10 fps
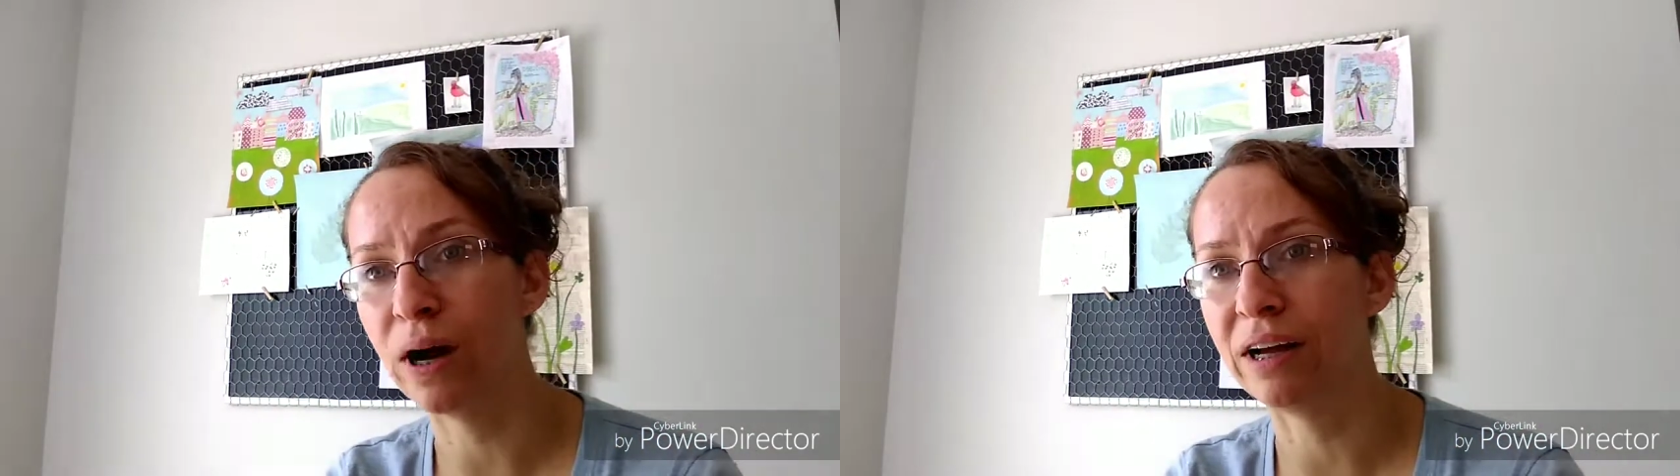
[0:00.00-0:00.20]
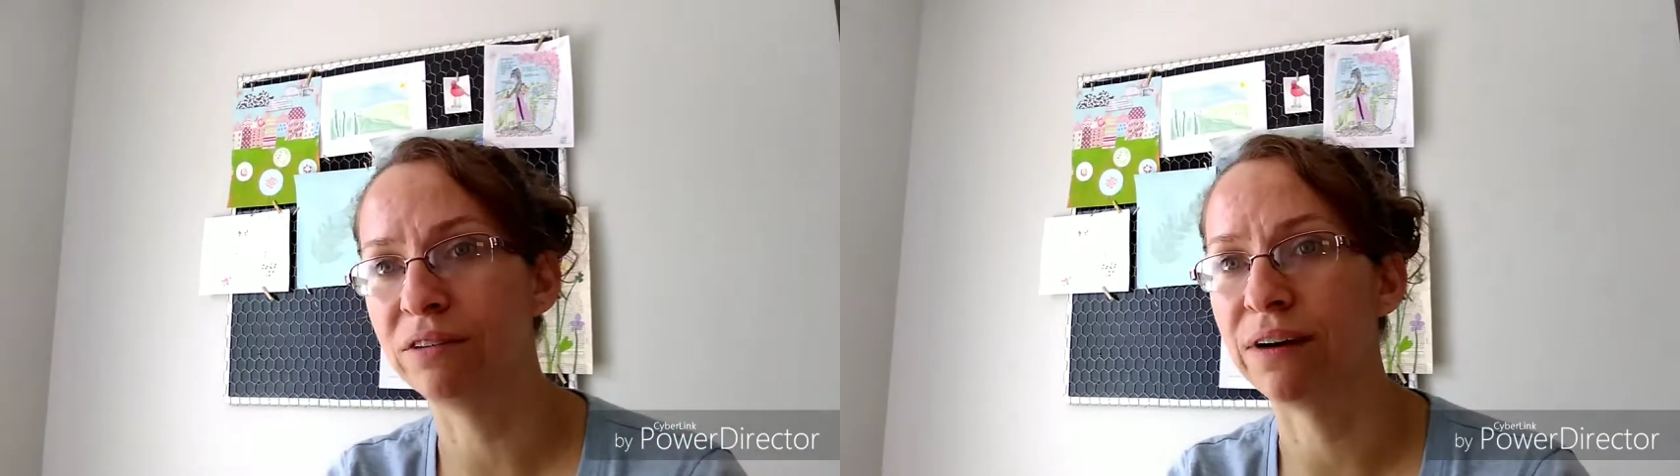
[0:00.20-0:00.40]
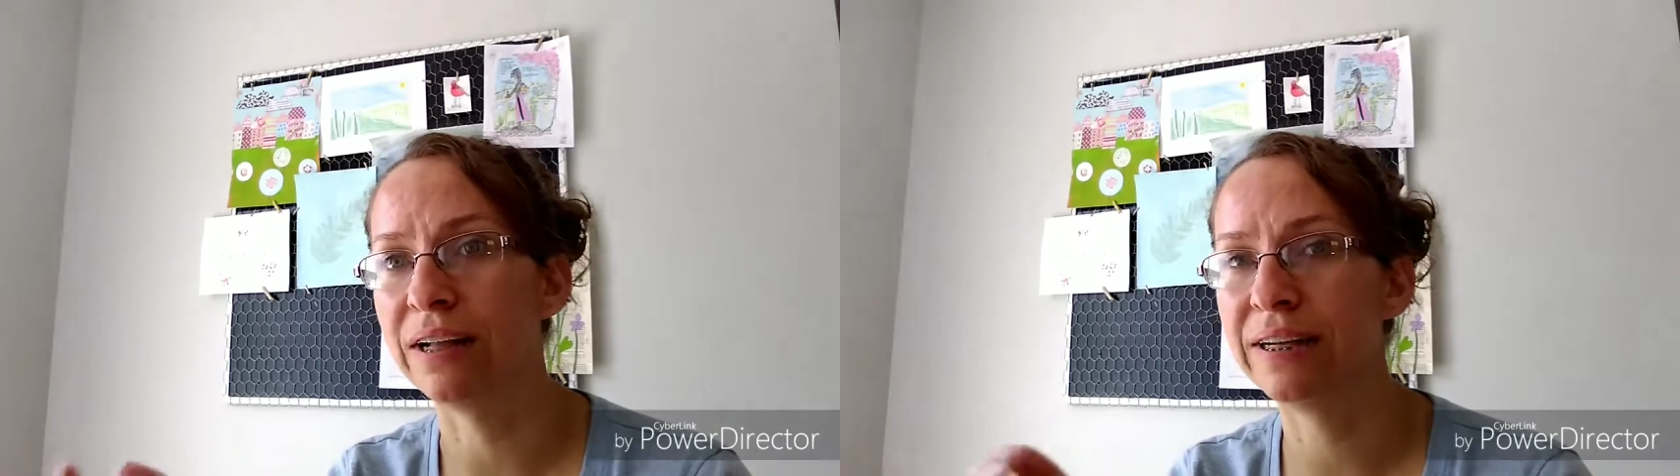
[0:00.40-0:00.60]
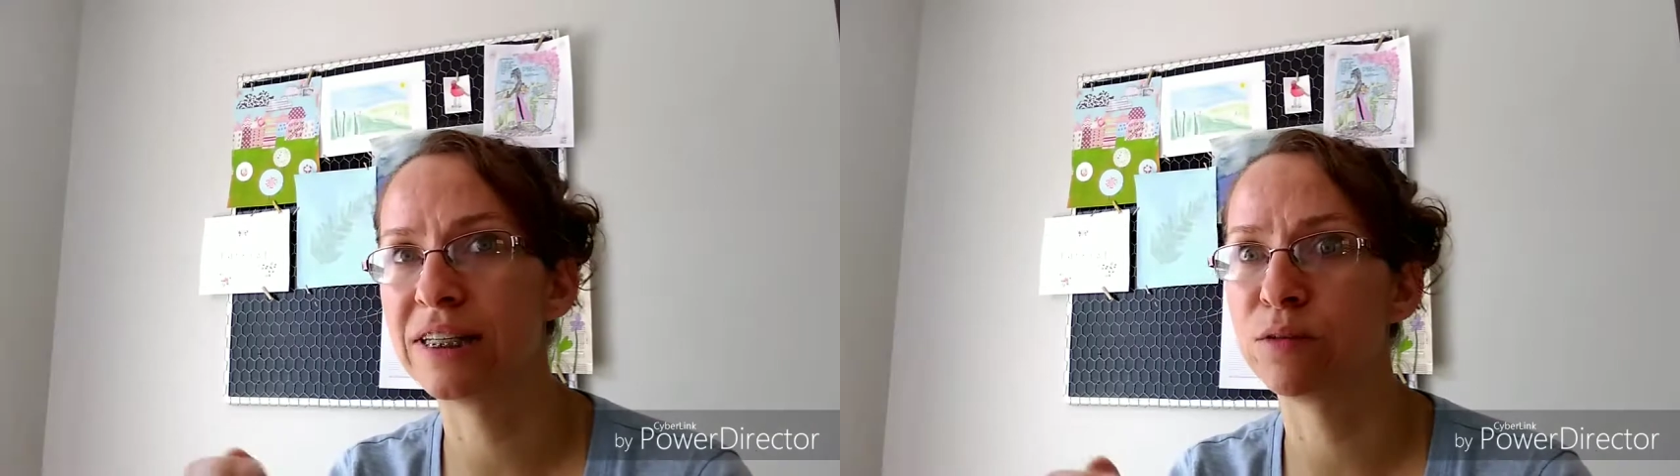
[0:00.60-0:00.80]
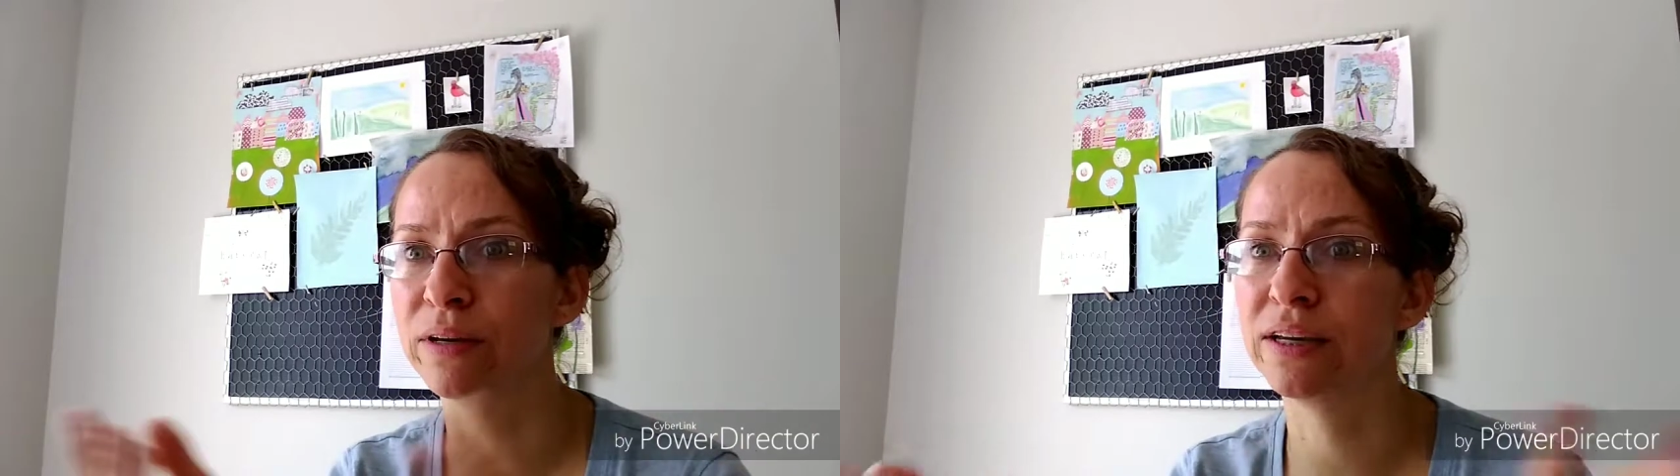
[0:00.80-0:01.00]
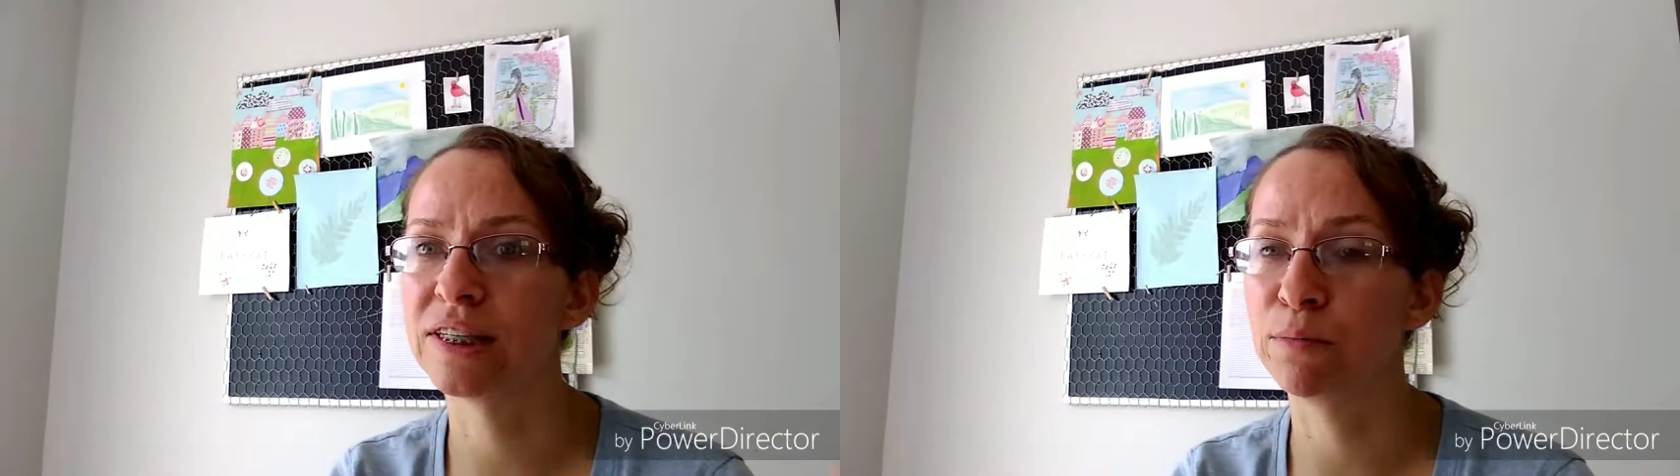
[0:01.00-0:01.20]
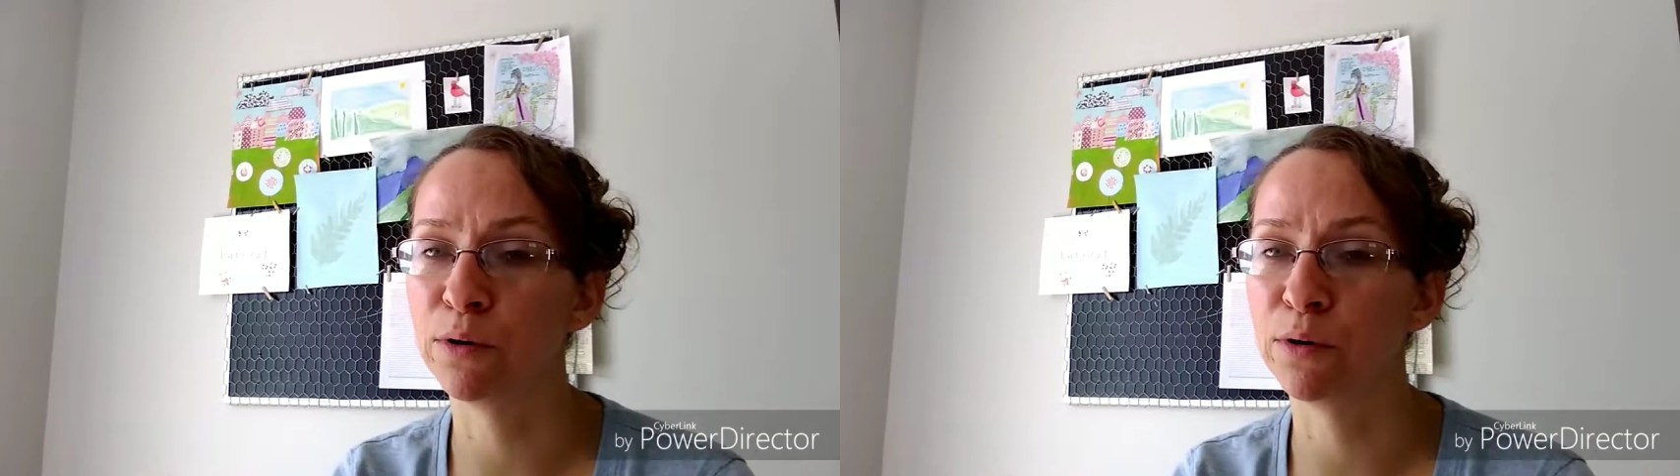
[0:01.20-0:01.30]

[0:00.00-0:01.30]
wild violets is because they